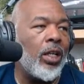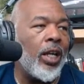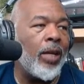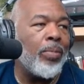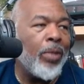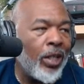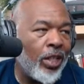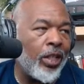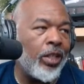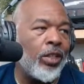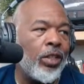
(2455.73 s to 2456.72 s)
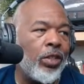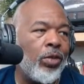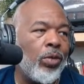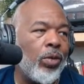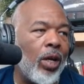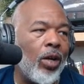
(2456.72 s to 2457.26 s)
admittance
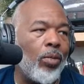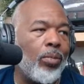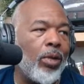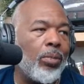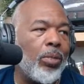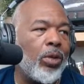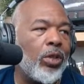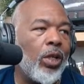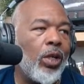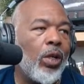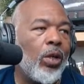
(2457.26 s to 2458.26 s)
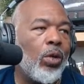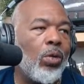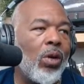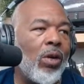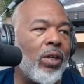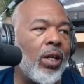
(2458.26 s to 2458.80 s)
to help members who
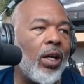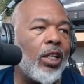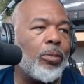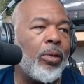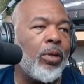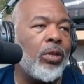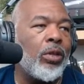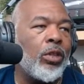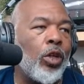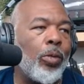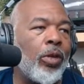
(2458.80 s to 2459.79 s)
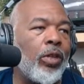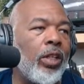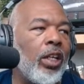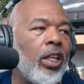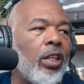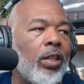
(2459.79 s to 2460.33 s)
are in hospitals
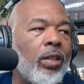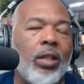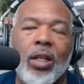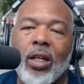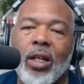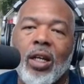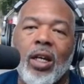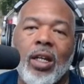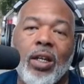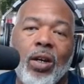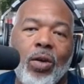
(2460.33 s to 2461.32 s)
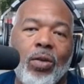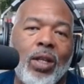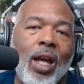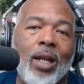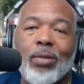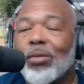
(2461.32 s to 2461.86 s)
terminally ill. You know,
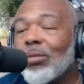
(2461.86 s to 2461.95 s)
that